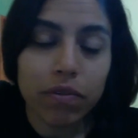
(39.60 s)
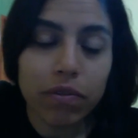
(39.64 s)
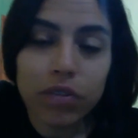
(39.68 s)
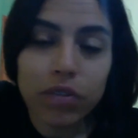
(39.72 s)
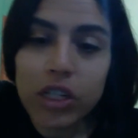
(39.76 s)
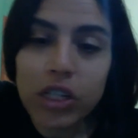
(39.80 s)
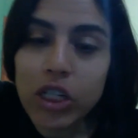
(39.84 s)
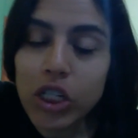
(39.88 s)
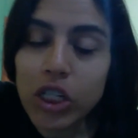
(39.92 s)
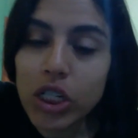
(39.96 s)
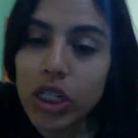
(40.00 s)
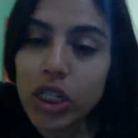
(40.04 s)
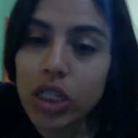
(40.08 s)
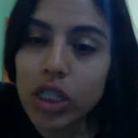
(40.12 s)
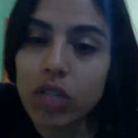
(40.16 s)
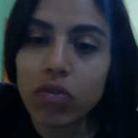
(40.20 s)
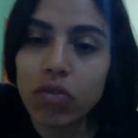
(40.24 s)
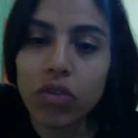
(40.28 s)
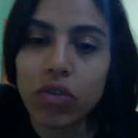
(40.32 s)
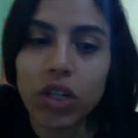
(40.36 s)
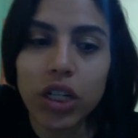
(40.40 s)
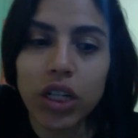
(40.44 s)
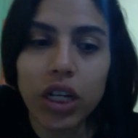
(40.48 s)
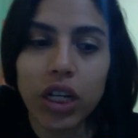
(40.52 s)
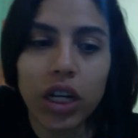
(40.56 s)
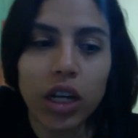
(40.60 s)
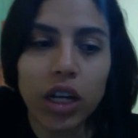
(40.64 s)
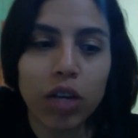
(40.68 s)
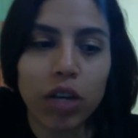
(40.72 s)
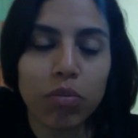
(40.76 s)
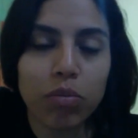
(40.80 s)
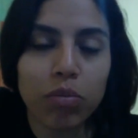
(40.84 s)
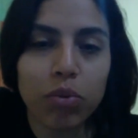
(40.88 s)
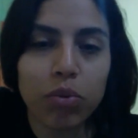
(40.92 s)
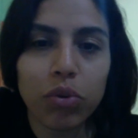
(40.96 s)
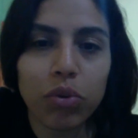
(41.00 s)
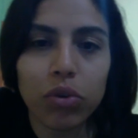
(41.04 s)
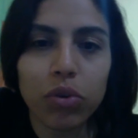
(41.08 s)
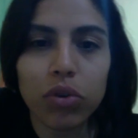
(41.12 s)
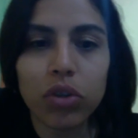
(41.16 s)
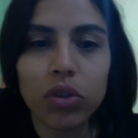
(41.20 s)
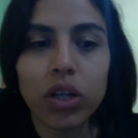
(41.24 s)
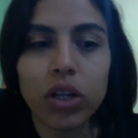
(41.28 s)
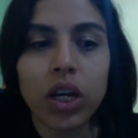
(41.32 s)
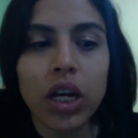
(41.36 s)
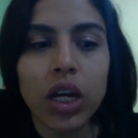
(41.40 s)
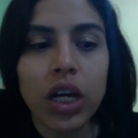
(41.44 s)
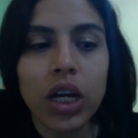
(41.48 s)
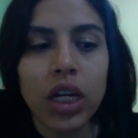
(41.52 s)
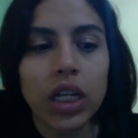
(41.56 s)
She is very helpful
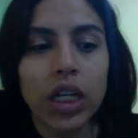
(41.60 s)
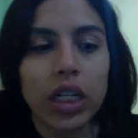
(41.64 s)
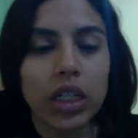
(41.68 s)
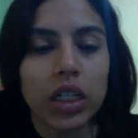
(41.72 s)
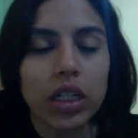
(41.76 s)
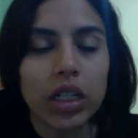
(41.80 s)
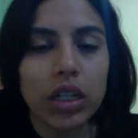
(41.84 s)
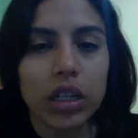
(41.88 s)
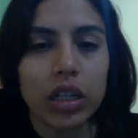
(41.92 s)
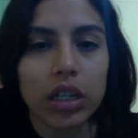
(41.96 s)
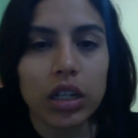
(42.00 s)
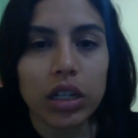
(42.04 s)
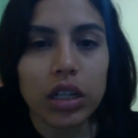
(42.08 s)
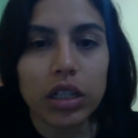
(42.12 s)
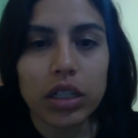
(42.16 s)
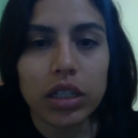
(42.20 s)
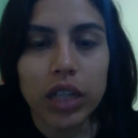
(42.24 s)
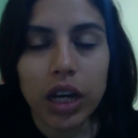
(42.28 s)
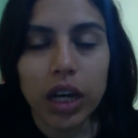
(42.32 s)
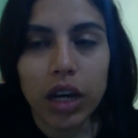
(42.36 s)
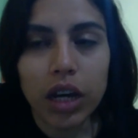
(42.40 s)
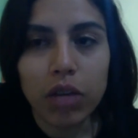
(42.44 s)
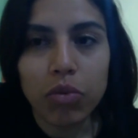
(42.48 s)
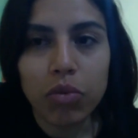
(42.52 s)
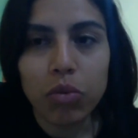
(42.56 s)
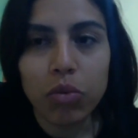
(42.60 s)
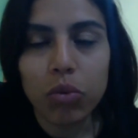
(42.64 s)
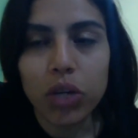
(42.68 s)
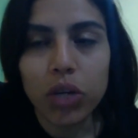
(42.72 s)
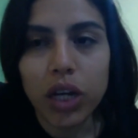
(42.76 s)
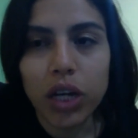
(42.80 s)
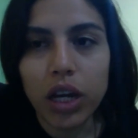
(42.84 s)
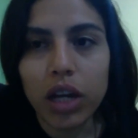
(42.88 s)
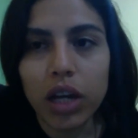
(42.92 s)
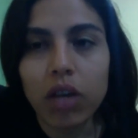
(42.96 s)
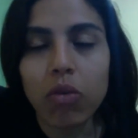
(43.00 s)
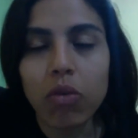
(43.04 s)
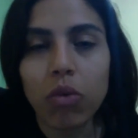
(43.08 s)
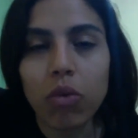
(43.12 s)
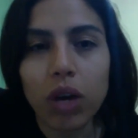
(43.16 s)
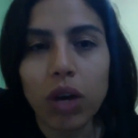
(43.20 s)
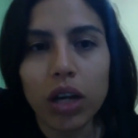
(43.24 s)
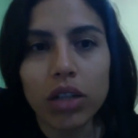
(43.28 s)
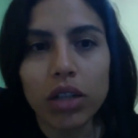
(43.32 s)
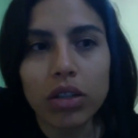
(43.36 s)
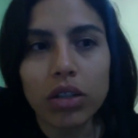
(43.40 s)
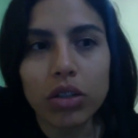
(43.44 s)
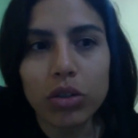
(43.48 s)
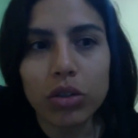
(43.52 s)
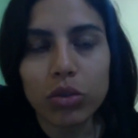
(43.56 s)
in the time when I
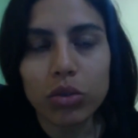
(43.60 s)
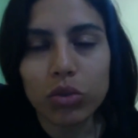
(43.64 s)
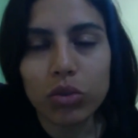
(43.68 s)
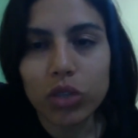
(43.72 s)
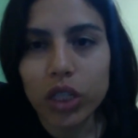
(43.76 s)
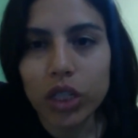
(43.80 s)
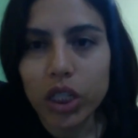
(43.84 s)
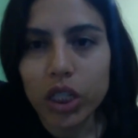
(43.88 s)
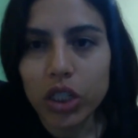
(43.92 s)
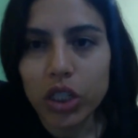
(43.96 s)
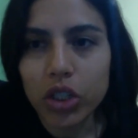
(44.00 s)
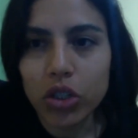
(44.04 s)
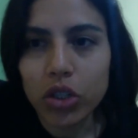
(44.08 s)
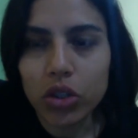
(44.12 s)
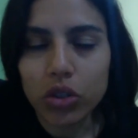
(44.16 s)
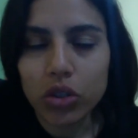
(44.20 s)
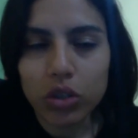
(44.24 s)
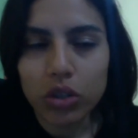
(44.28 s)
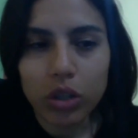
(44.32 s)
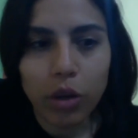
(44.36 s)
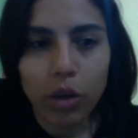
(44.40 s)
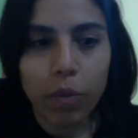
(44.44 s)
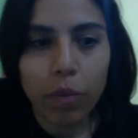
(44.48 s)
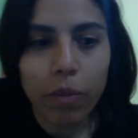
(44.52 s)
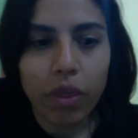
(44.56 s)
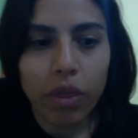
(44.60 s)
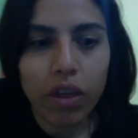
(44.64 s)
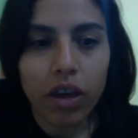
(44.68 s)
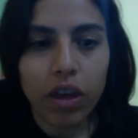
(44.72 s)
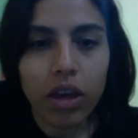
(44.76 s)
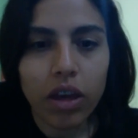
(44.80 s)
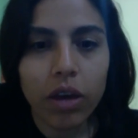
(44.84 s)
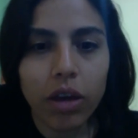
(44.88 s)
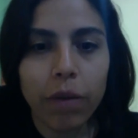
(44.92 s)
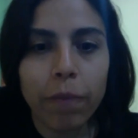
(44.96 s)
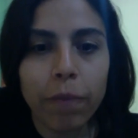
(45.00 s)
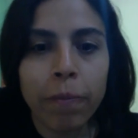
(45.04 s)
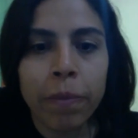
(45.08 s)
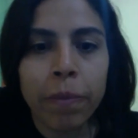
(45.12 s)
want to teach something.